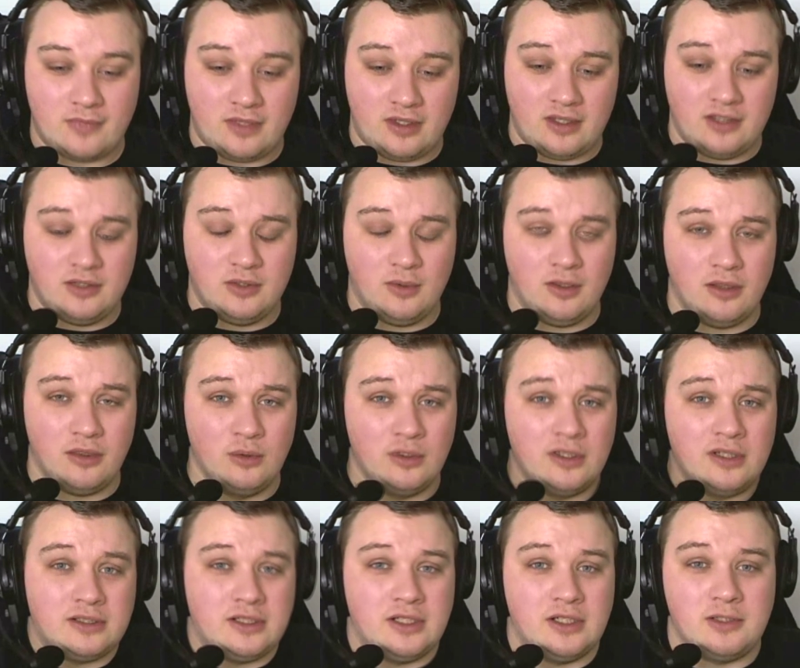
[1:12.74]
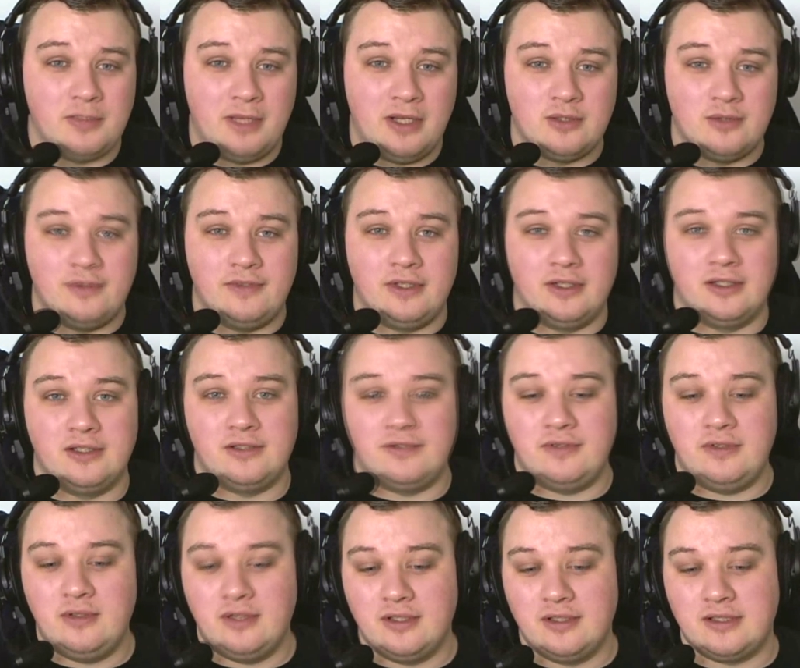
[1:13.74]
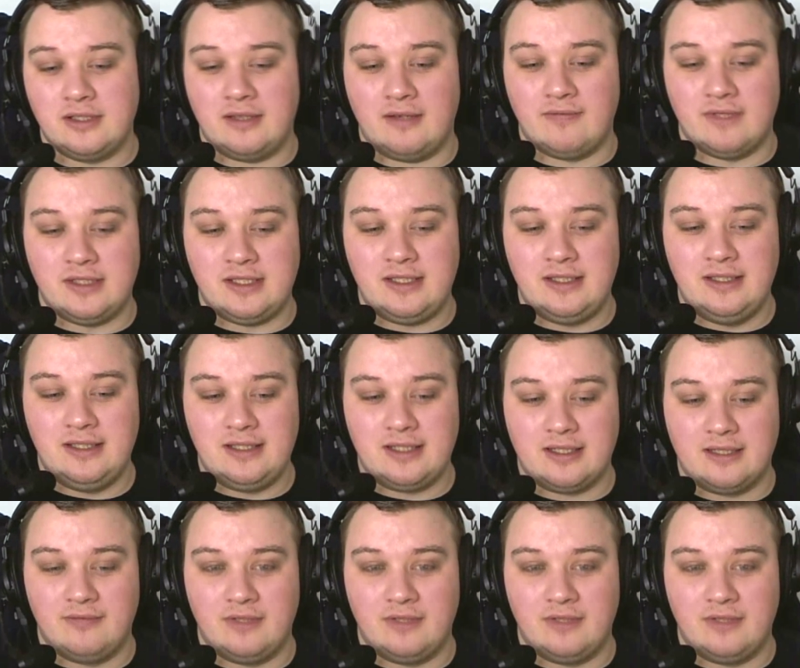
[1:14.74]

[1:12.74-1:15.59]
So I thought I'd touch base with you guys. For you guys that haven't seen these kind